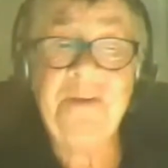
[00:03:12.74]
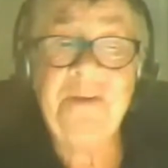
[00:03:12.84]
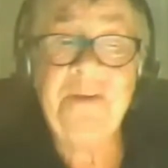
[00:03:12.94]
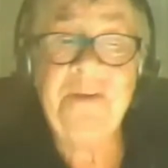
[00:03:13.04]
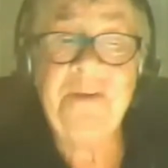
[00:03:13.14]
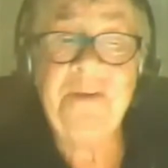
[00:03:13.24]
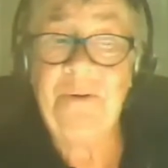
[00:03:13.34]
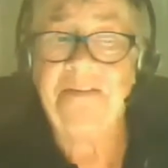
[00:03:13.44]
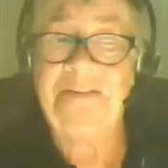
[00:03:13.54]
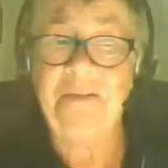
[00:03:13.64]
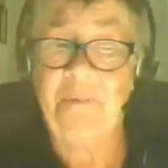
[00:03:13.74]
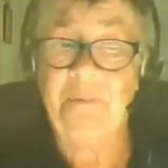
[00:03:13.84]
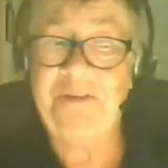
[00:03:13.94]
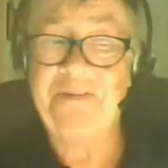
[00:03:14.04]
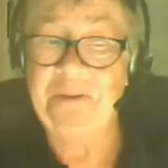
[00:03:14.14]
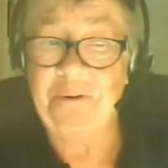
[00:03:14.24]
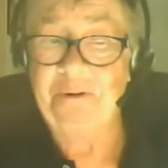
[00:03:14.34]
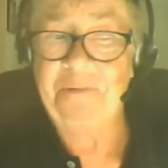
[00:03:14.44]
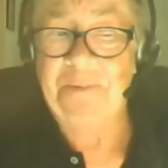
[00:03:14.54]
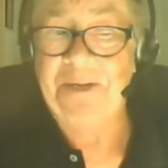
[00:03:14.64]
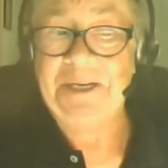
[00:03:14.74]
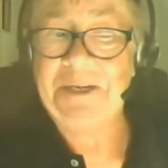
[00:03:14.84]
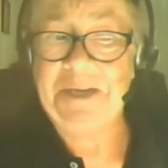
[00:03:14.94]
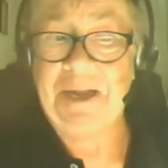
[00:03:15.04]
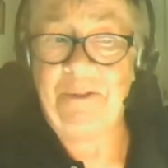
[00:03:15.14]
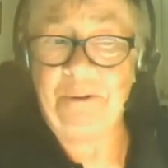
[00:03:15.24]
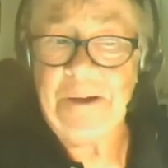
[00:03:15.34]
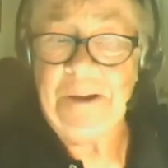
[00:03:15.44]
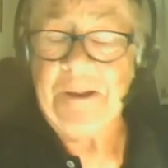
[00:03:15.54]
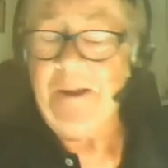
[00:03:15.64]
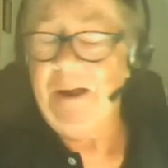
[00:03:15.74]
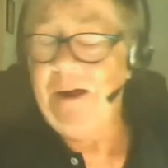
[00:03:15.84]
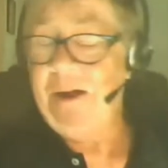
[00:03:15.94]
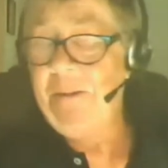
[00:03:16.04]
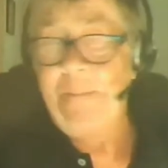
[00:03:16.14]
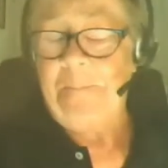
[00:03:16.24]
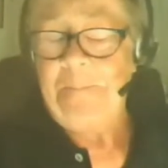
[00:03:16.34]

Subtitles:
so exciting to see the boys and the girls playing together. The